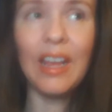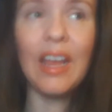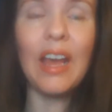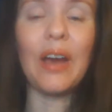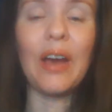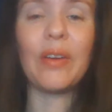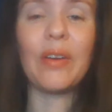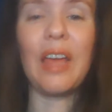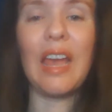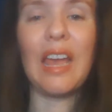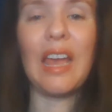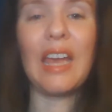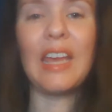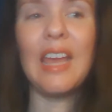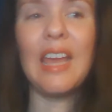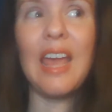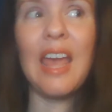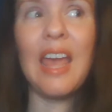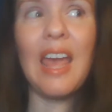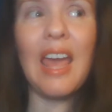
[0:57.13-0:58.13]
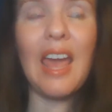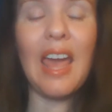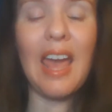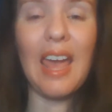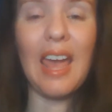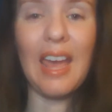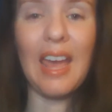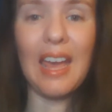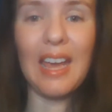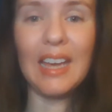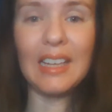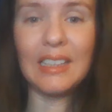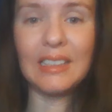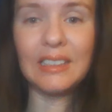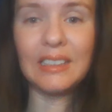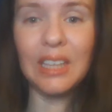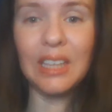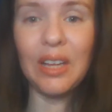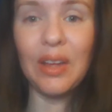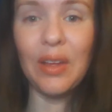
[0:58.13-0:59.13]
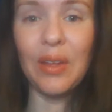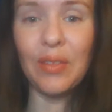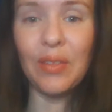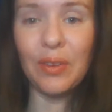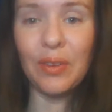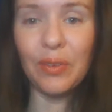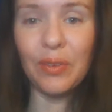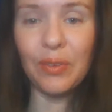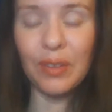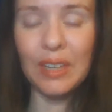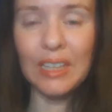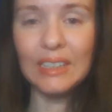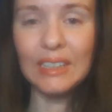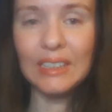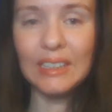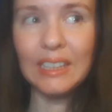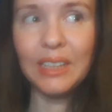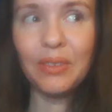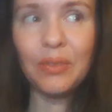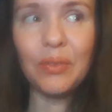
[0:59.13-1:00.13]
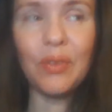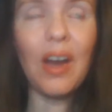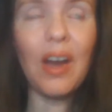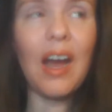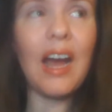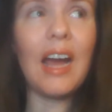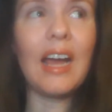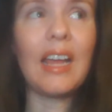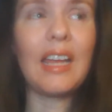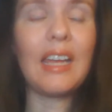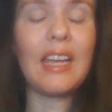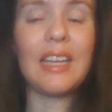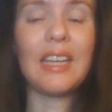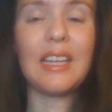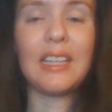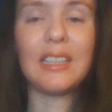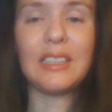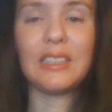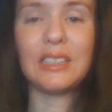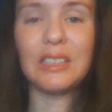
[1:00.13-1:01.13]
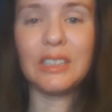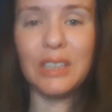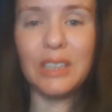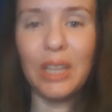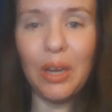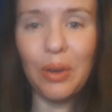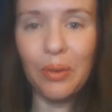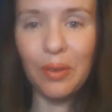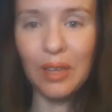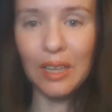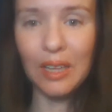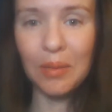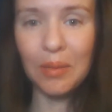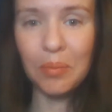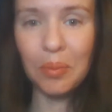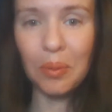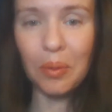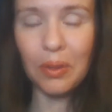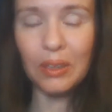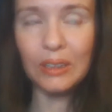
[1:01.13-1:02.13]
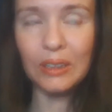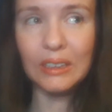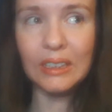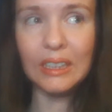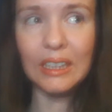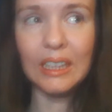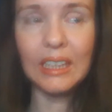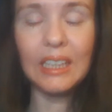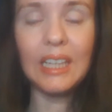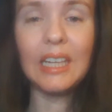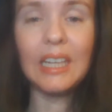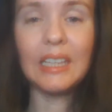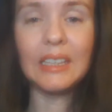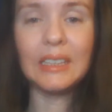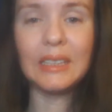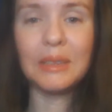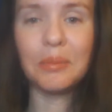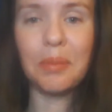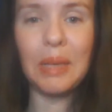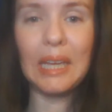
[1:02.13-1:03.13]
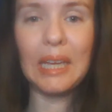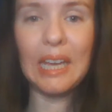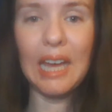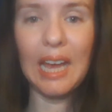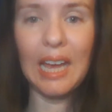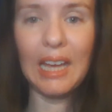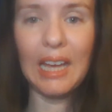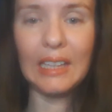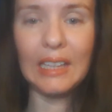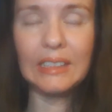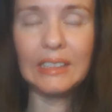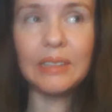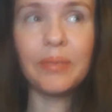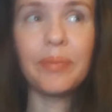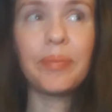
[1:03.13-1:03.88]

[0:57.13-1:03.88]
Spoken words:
okay? And the reason why it is so important is because